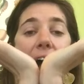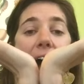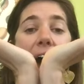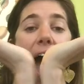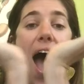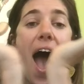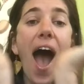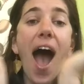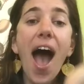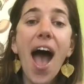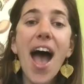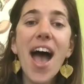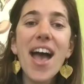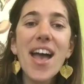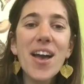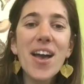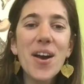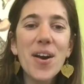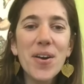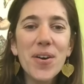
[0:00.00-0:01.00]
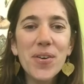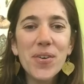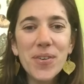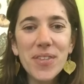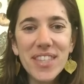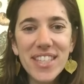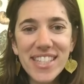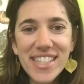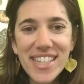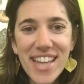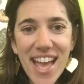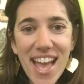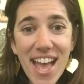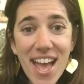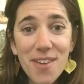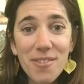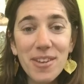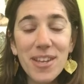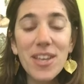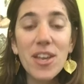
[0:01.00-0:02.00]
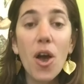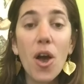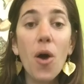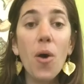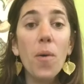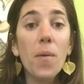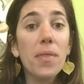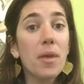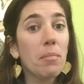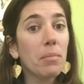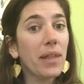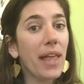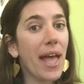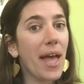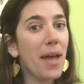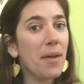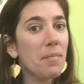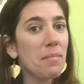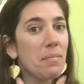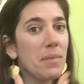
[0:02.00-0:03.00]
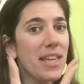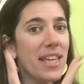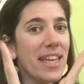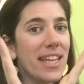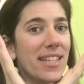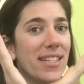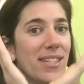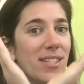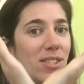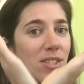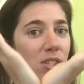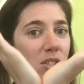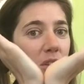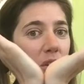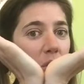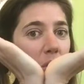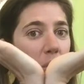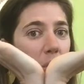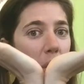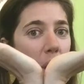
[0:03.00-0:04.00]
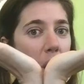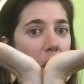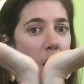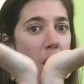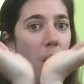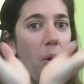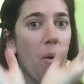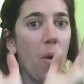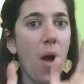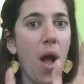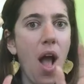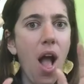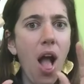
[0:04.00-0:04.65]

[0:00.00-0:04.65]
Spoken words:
Hi-ho the dairy-o, the plant begins to grow.